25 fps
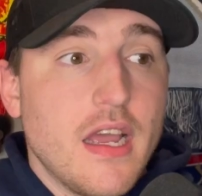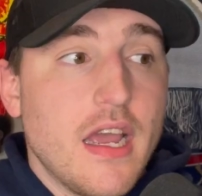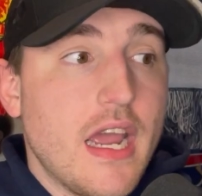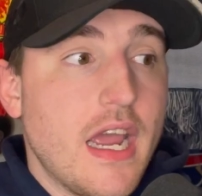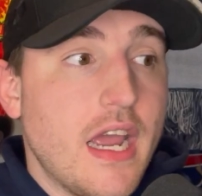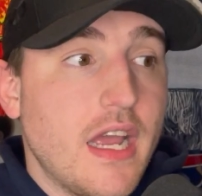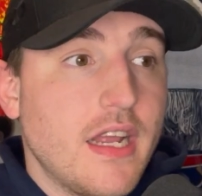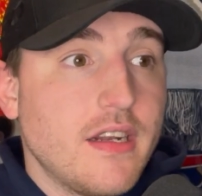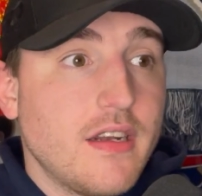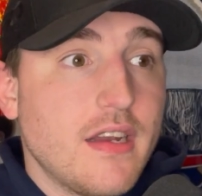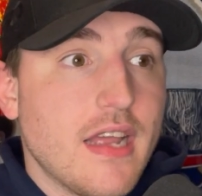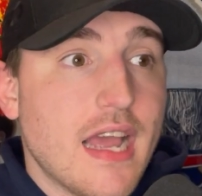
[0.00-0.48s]

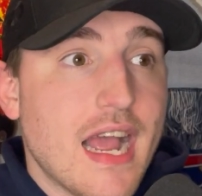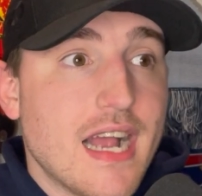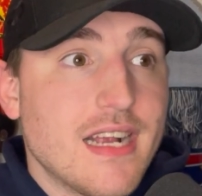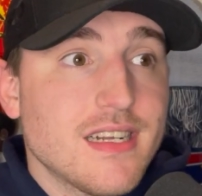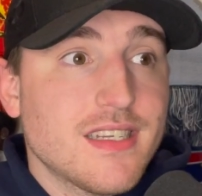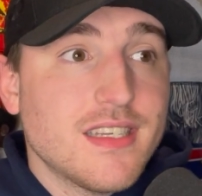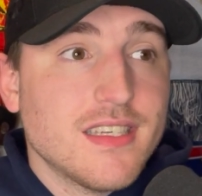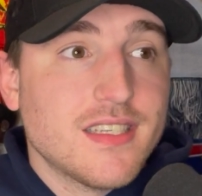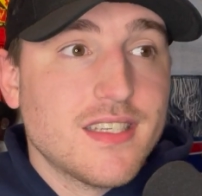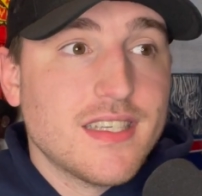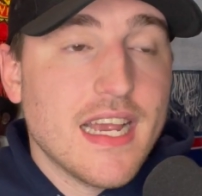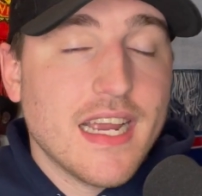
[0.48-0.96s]
And
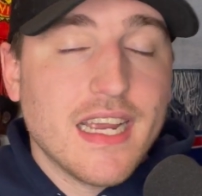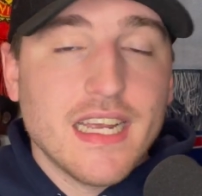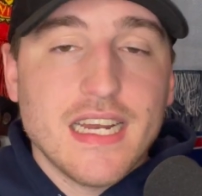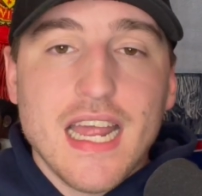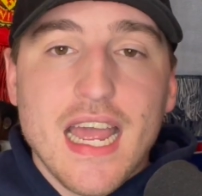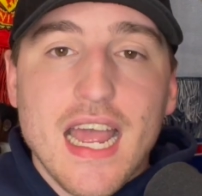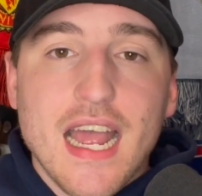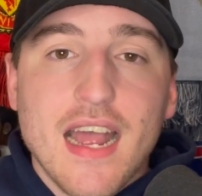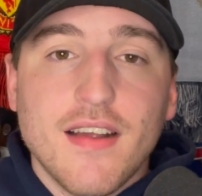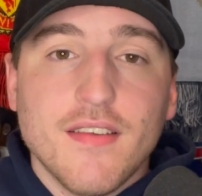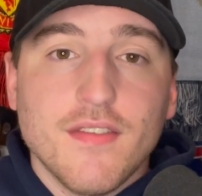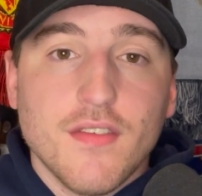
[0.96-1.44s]
as the
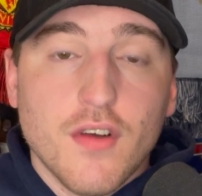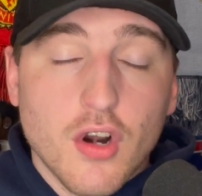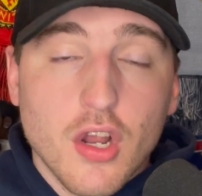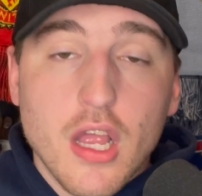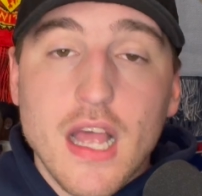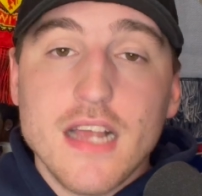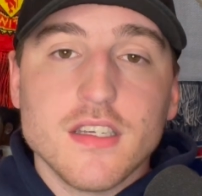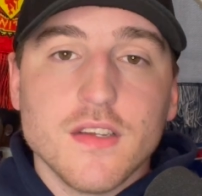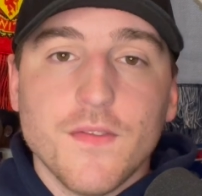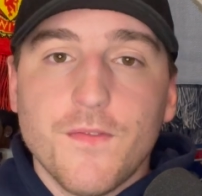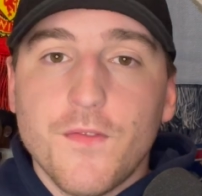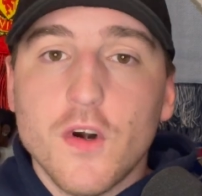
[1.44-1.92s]

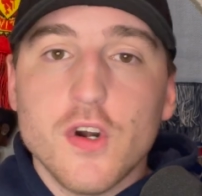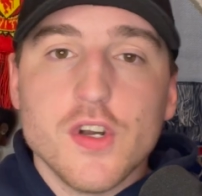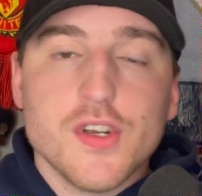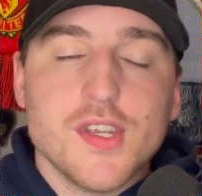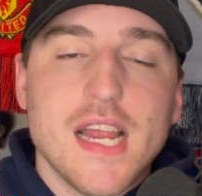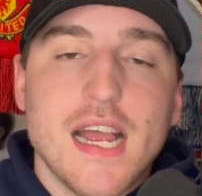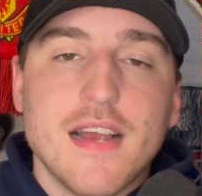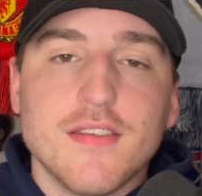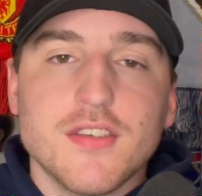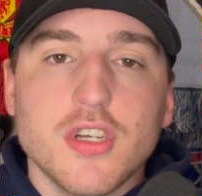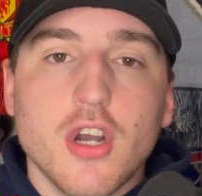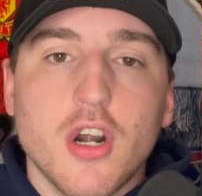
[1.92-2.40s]
as the first
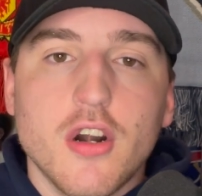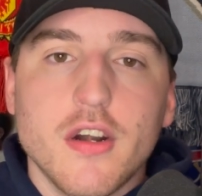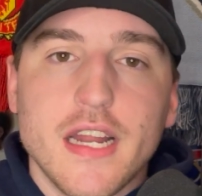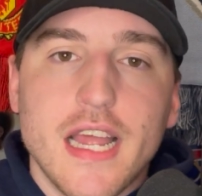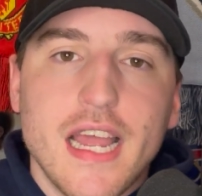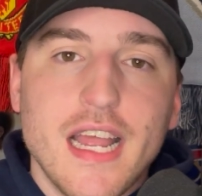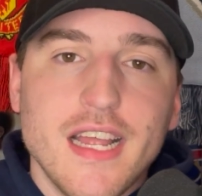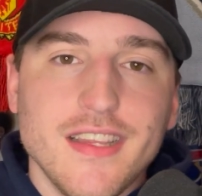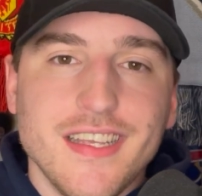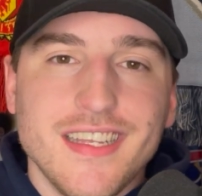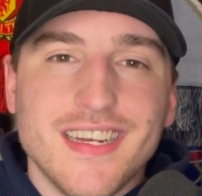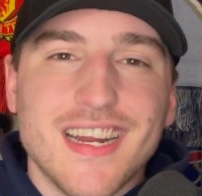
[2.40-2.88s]
half started
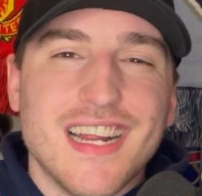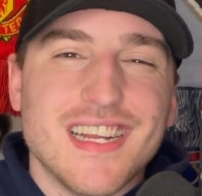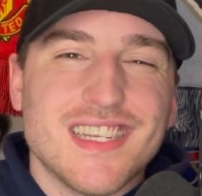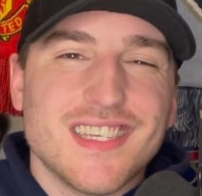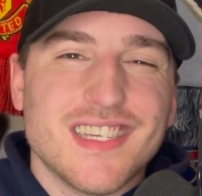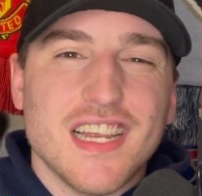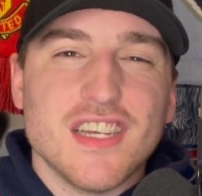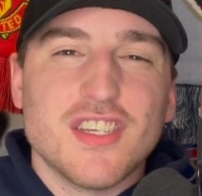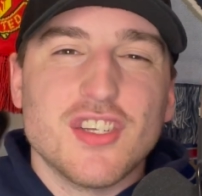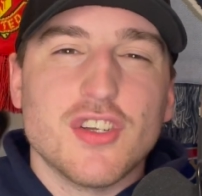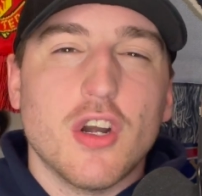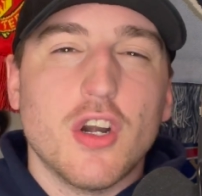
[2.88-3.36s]
to end, the United
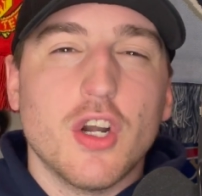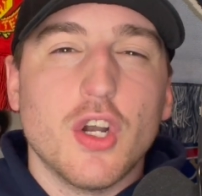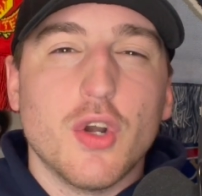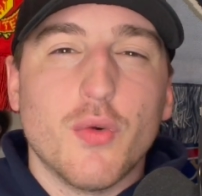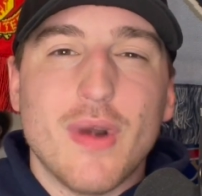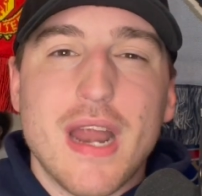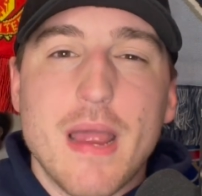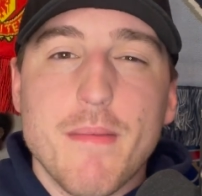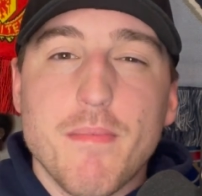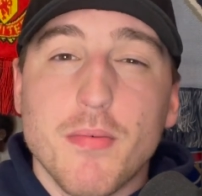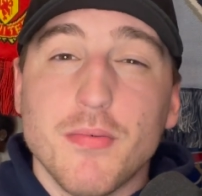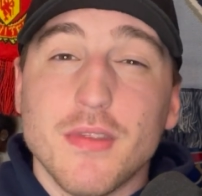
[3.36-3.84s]
States started to
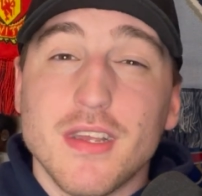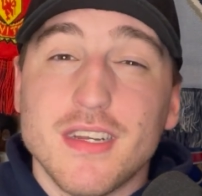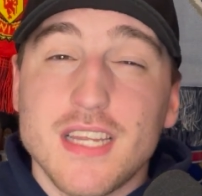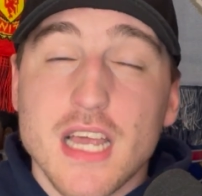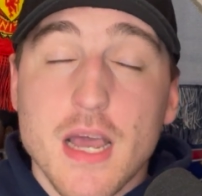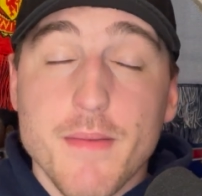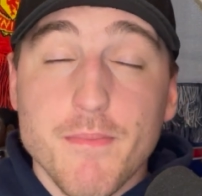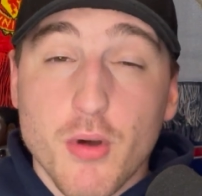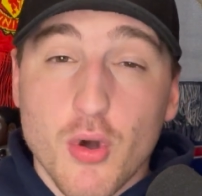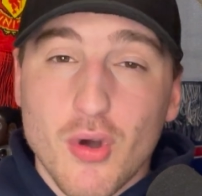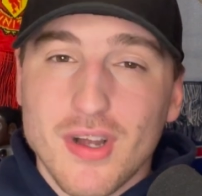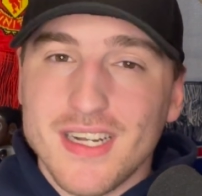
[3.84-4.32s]
ramp up the
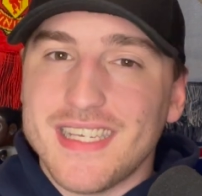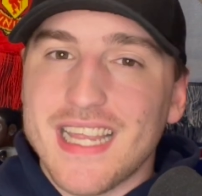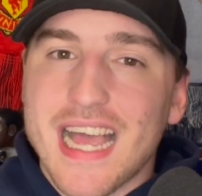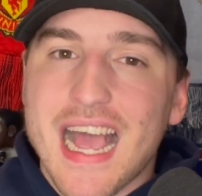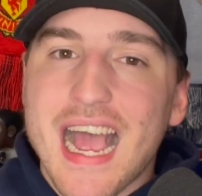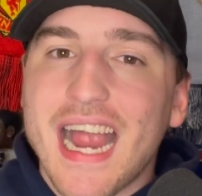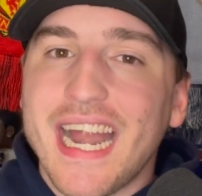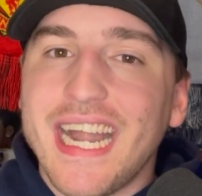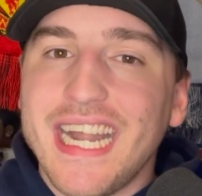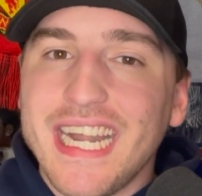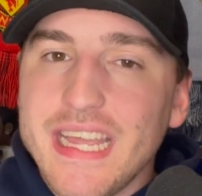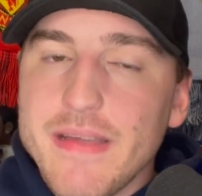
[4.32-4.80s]
tempo a
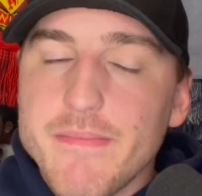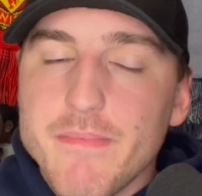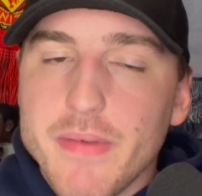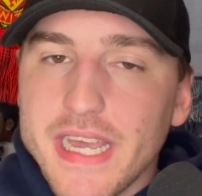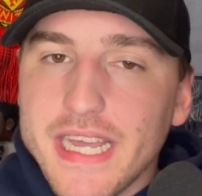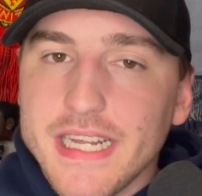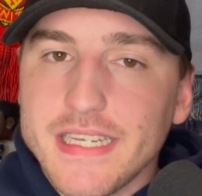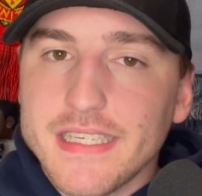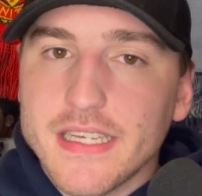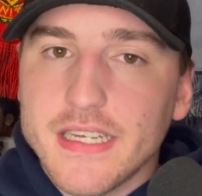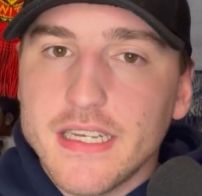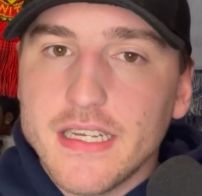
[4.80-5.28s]
tiny
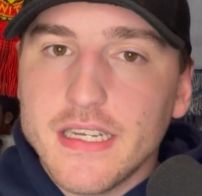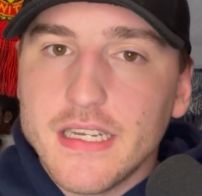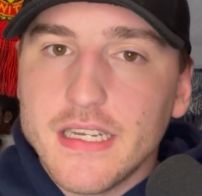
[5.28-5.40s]
bit,